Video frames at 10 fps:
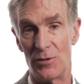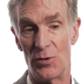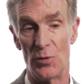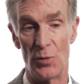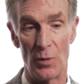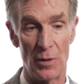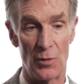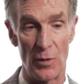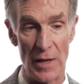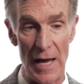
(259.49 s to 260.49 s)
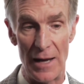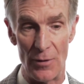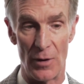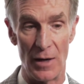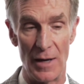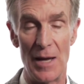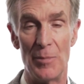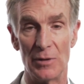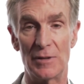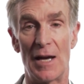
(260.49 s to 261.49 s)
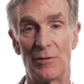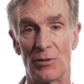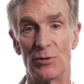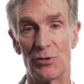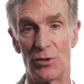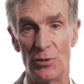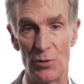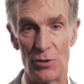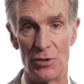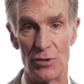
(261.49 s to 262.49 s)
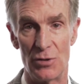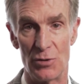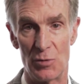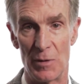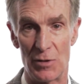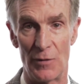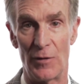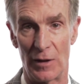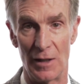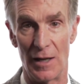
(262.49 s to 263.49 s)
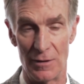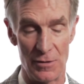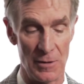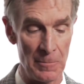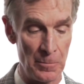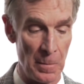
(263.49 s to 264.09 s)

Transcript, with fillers: to create or enable technical solutions to specific things.